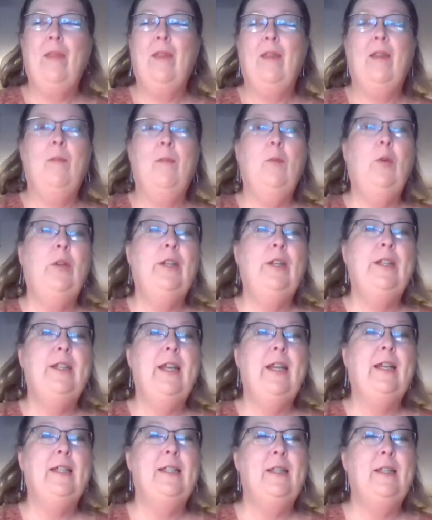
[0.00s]
I'm going to
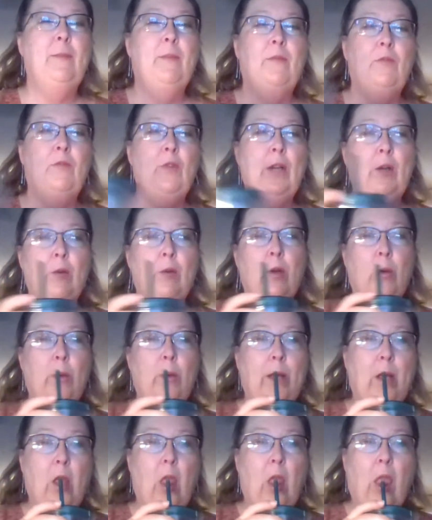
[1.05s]
take a sip of drink real quick.